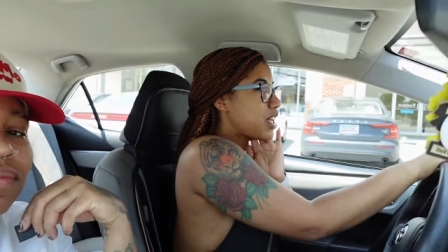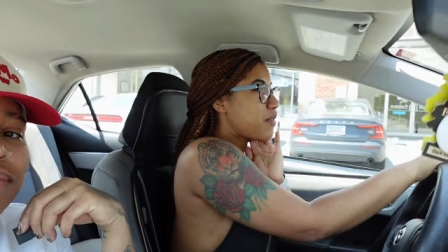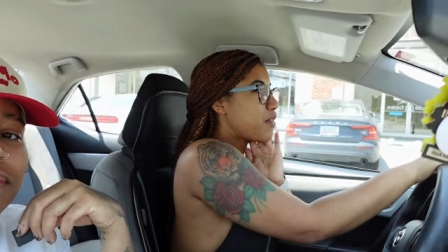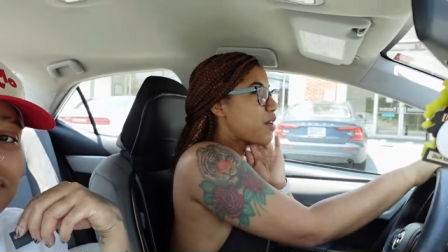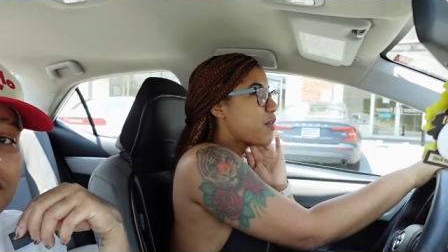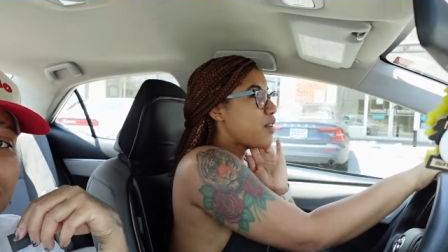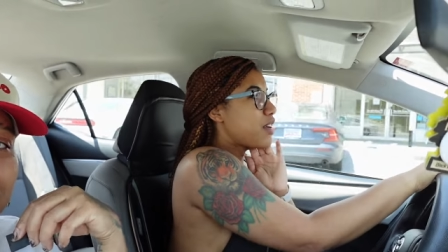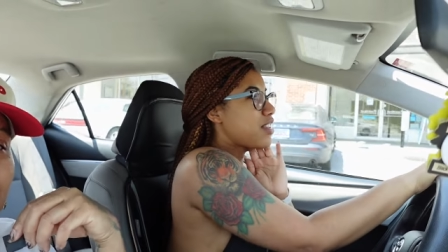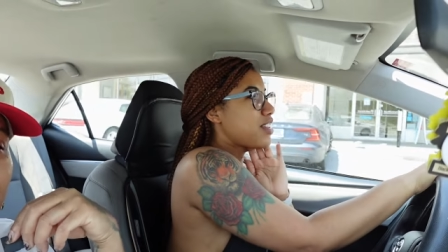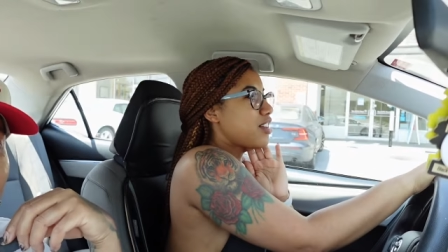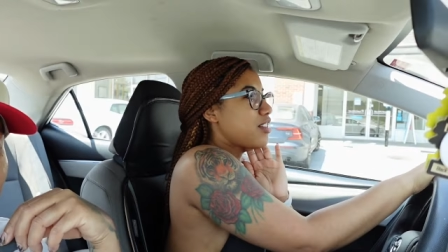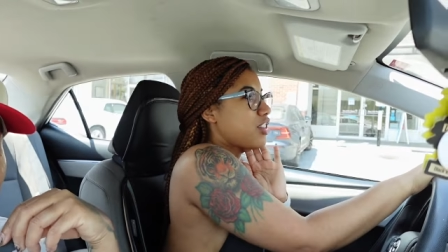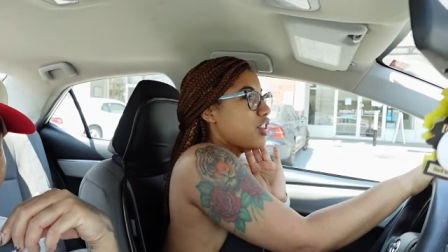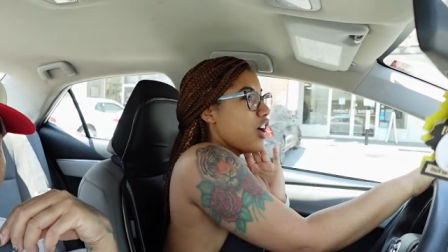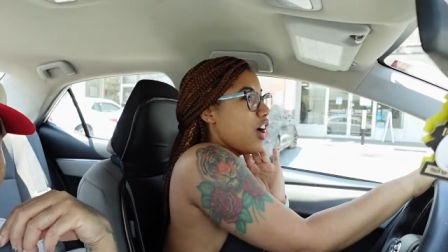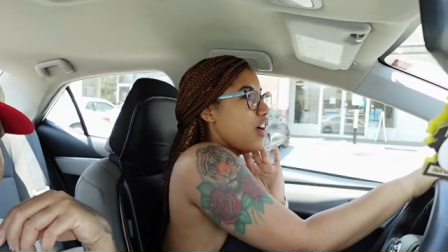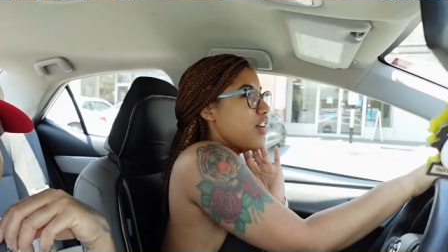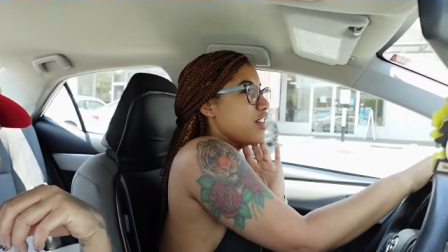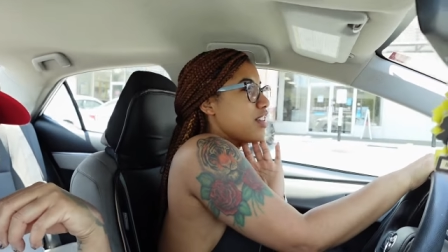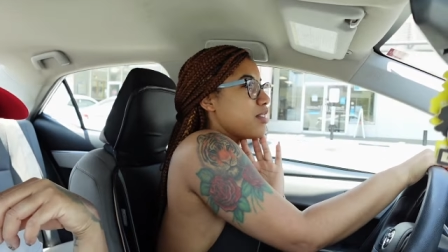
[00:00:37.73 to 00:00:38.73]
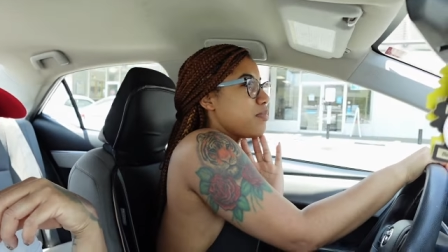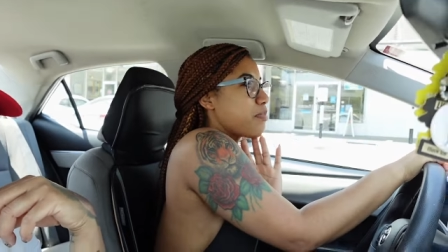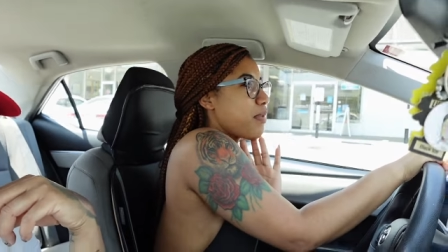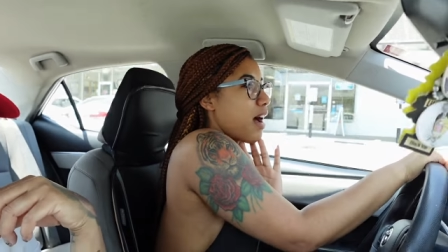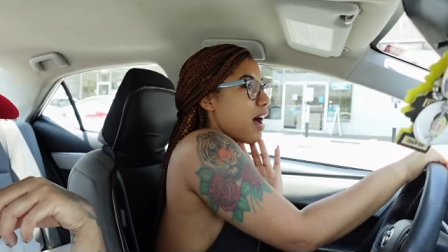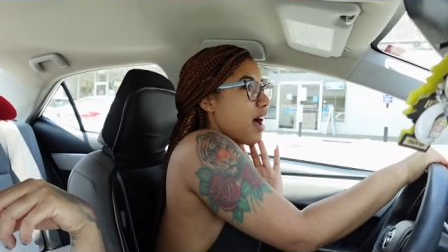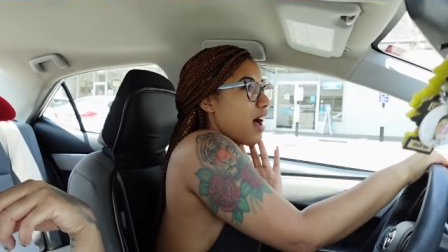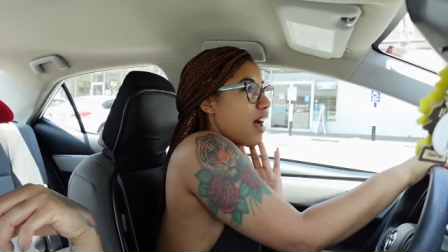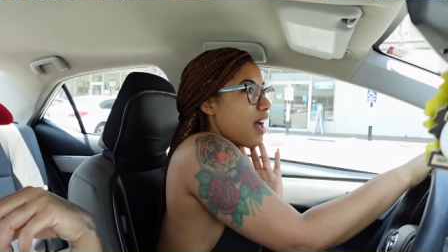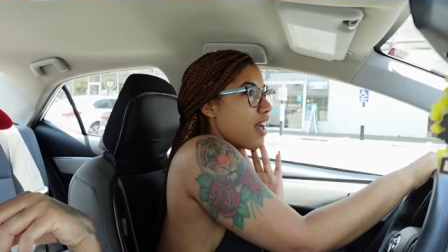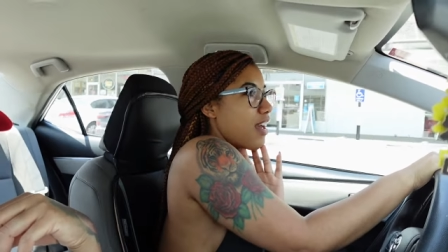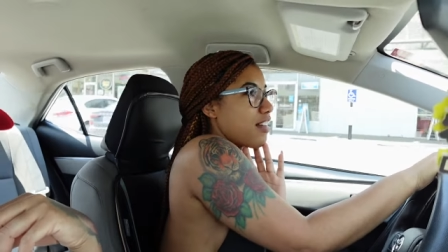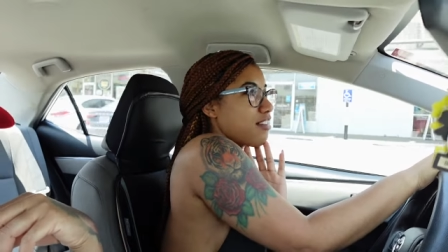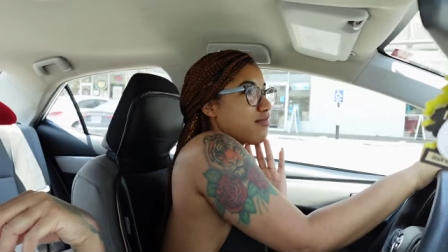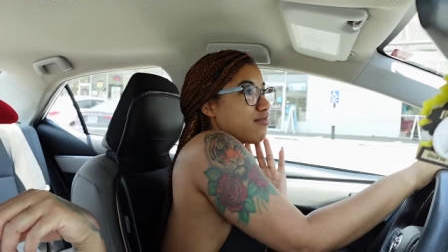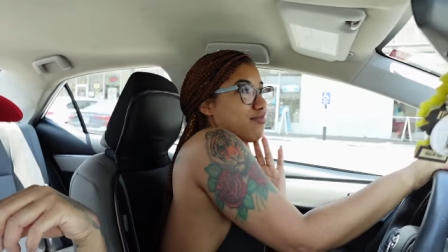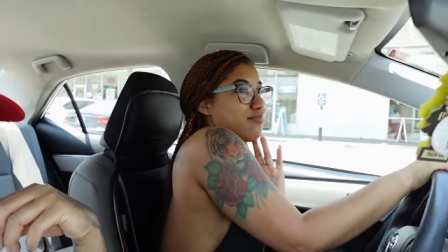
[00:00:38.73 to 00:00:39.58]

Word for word: Then we went to a third spot.